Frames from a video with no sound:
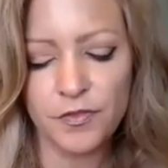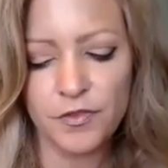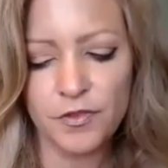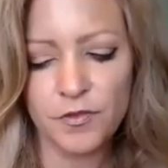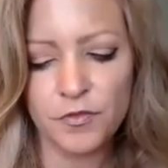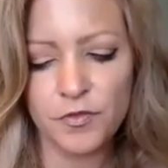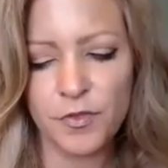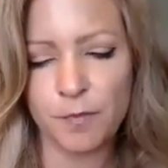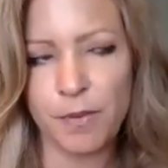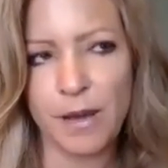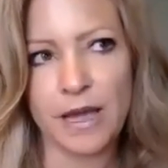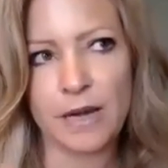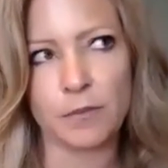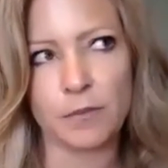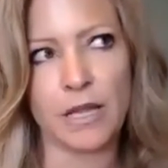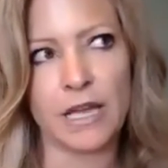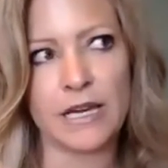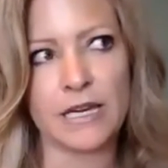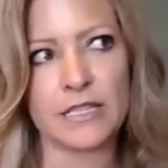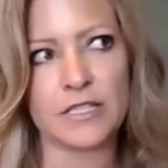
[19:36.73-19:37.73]
The bottom
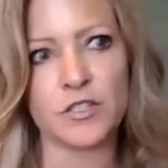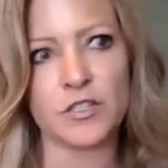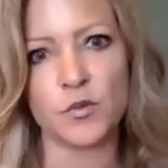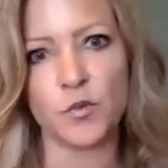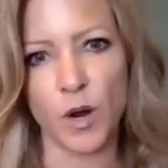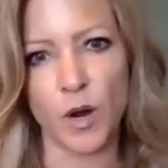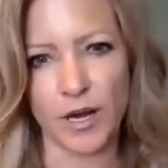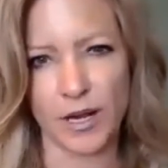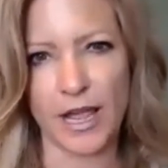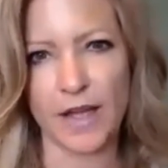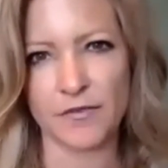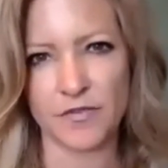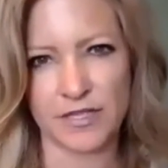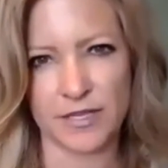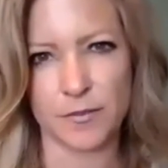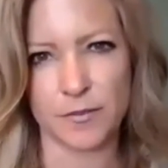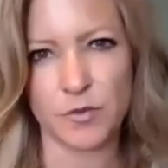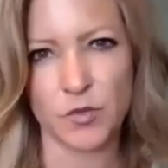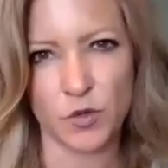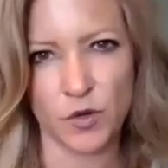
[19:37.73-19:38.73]
line is you want to have
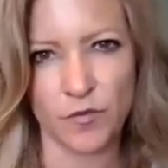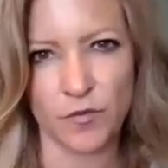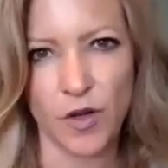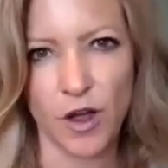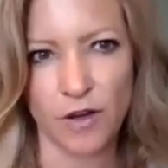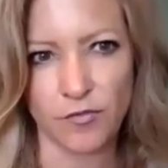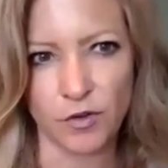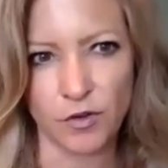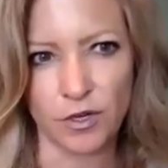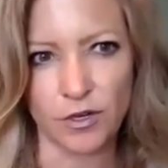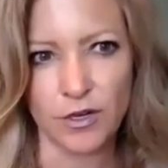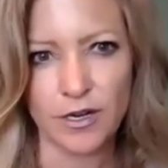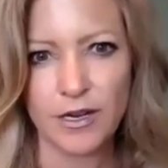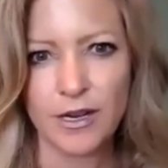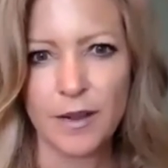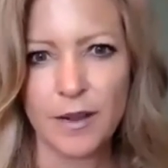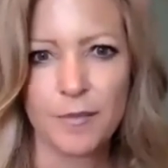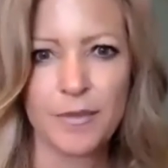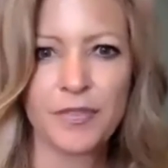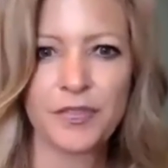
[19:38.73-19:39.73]
some sort of offer.
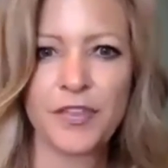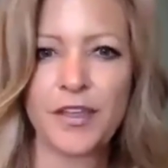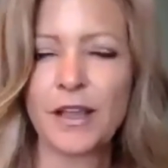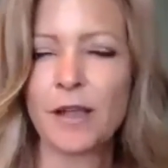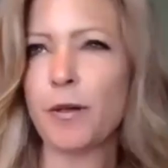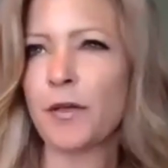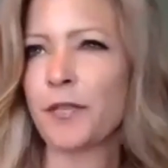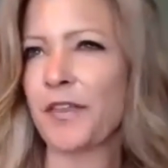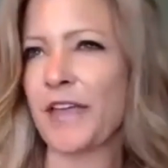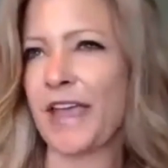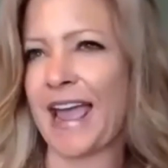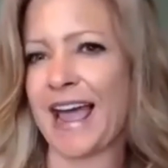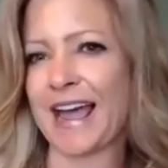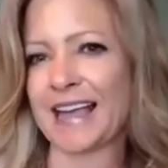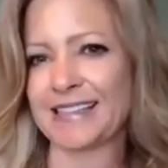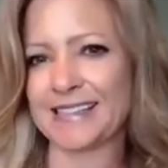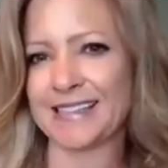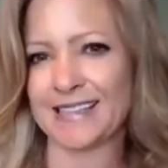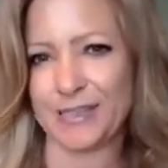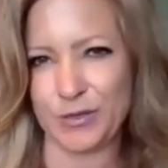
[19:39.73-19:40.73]
And think about the
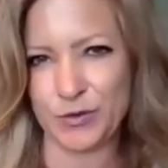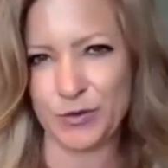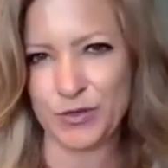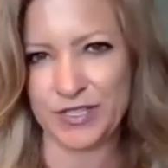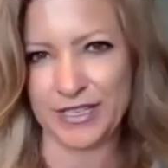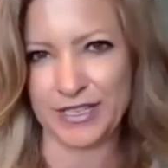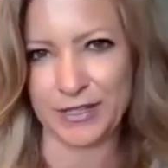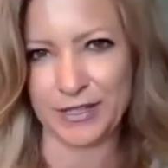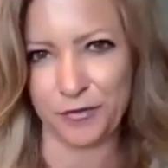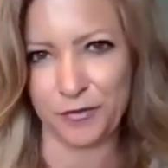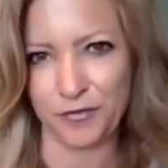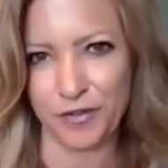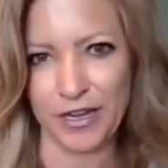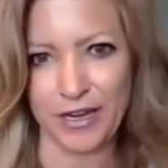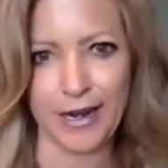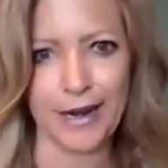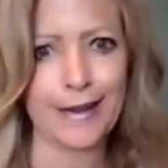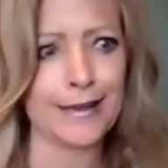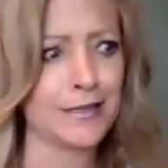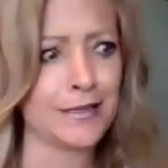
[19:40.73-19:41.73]
ads that you see in the feed.
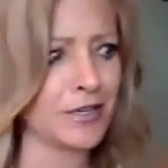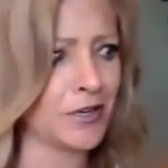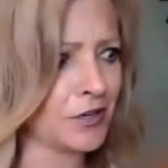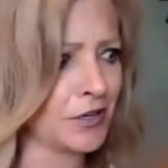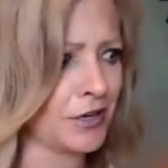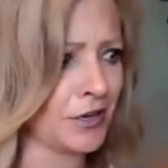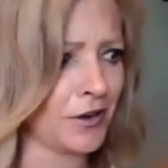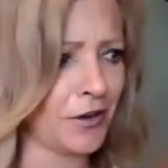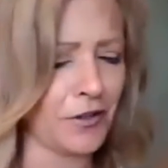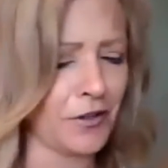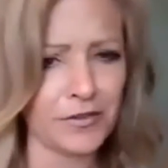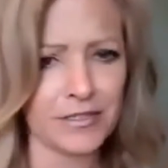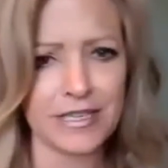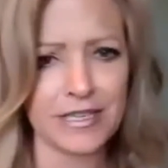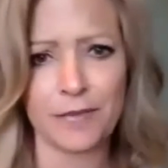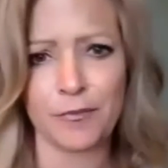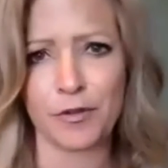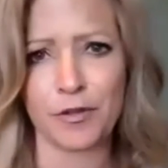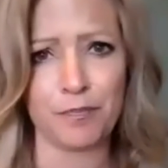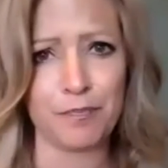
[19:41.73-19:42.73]
I get targeted all the
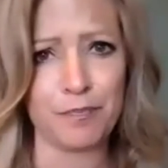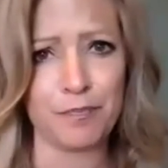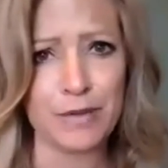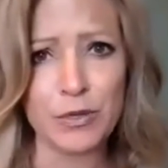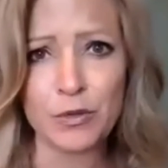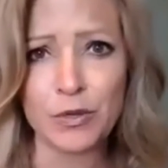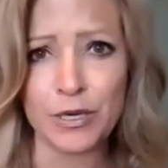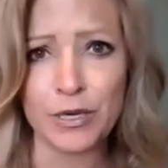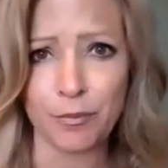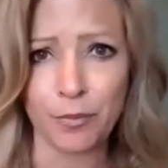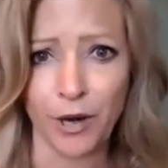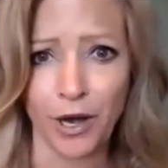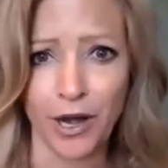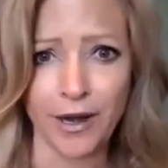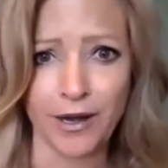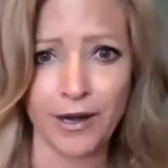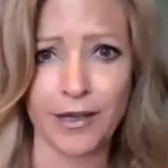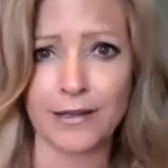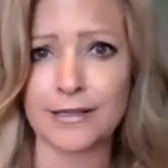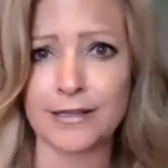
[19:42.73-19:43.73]
time with beauty
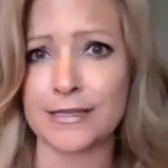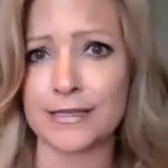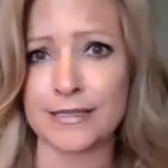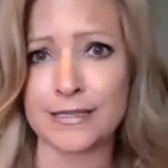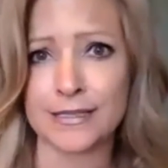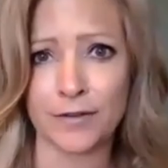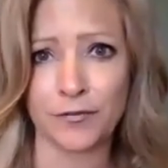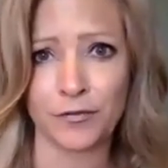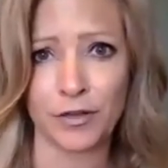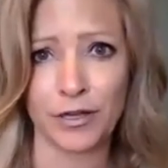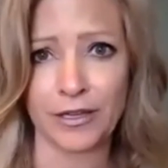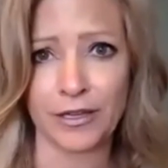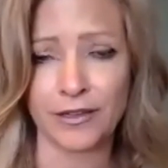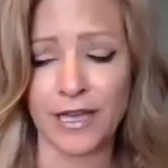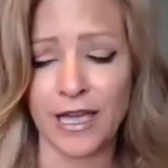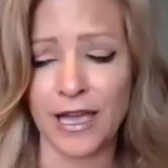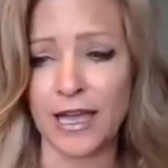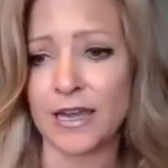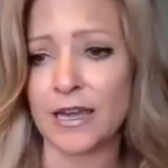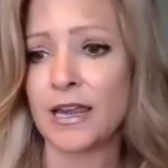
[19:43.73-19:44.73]
products and stuff like
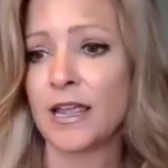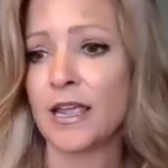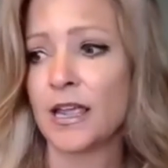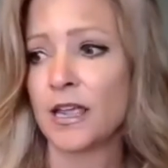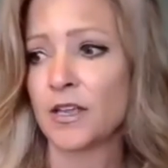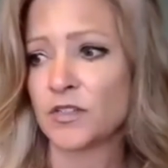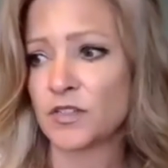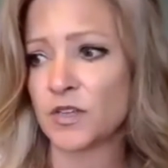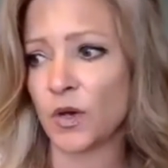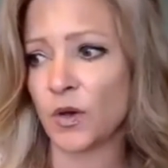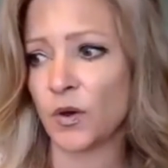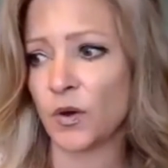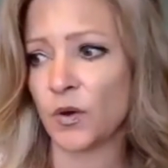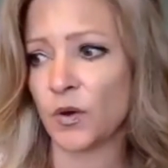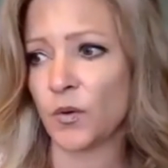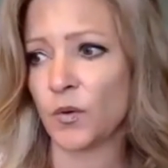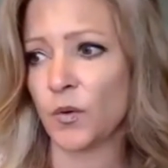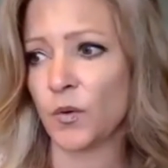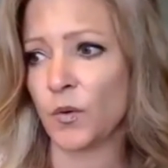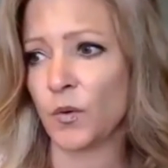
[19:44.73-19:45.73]
that.
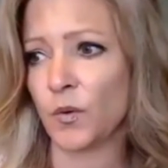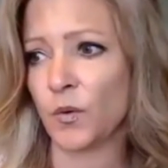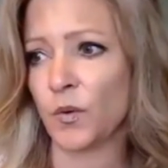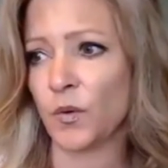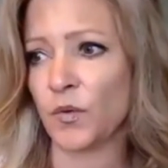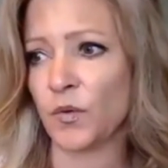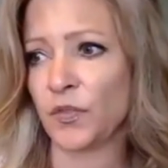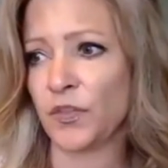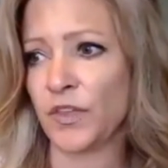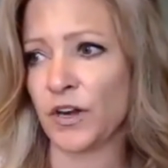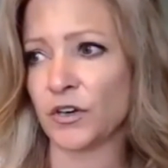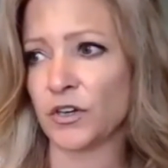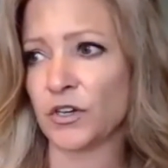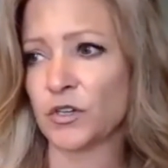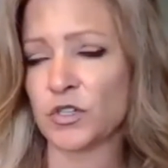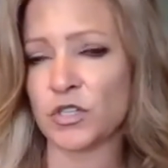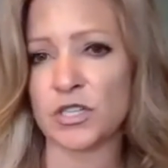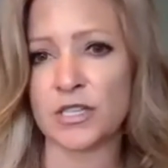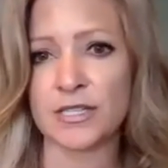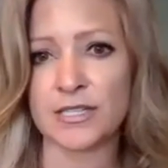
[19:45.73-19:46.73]
So they're
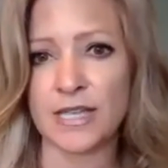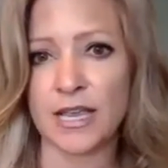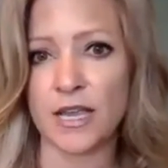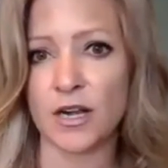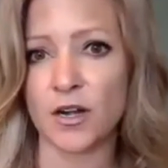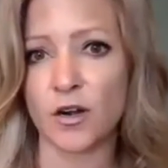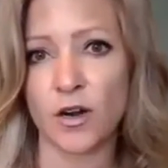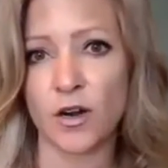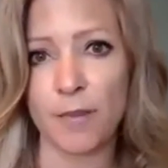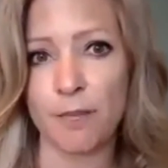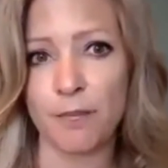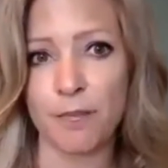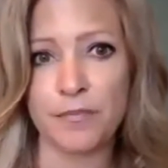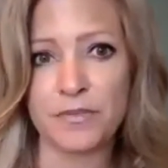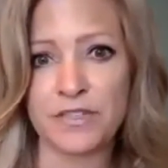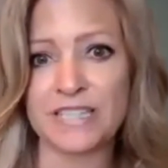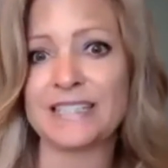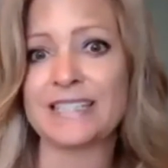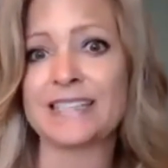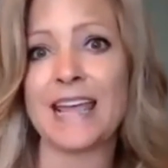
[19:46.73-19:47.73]
usually saying, okay,
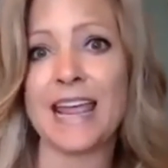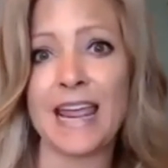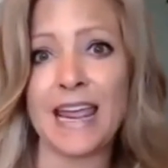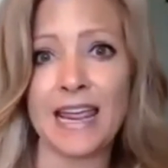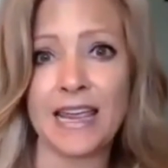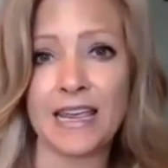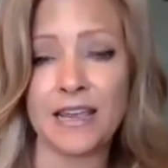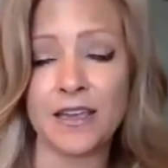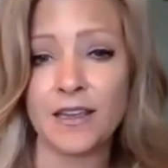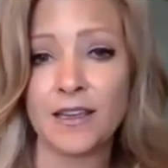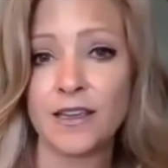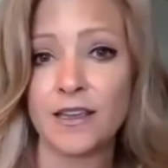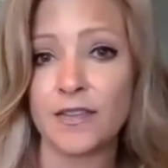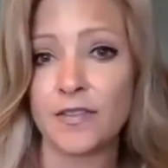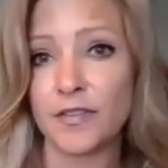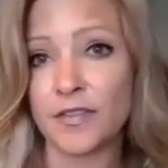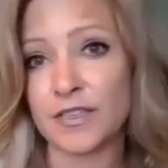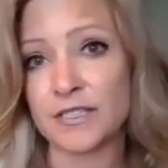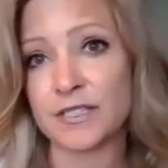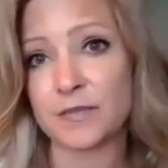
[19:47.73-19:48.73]
today,
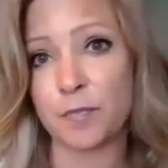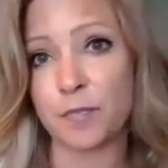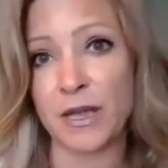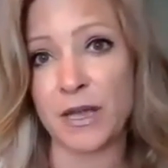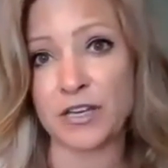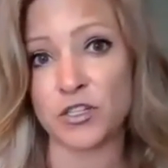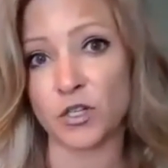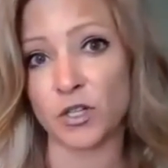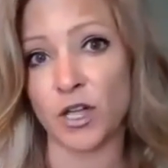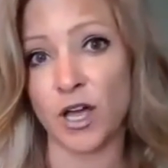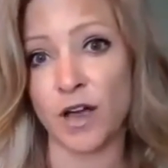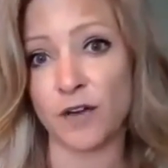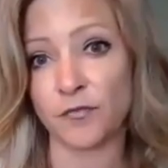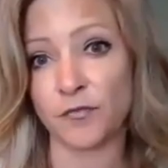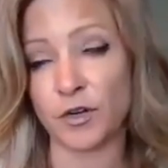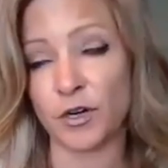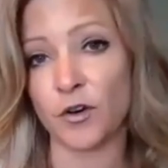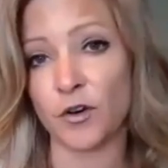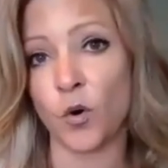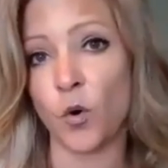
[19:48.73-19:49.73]
this special
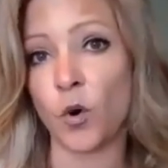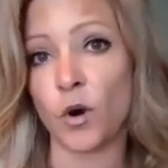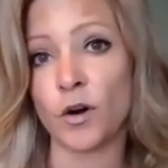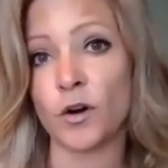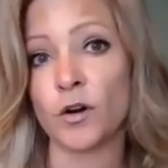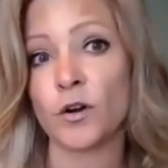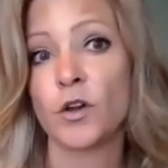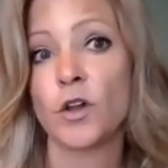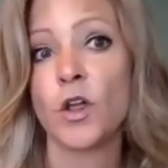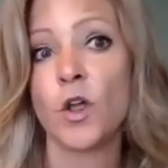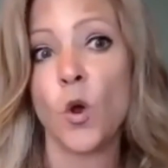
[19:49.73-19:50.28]
offer, or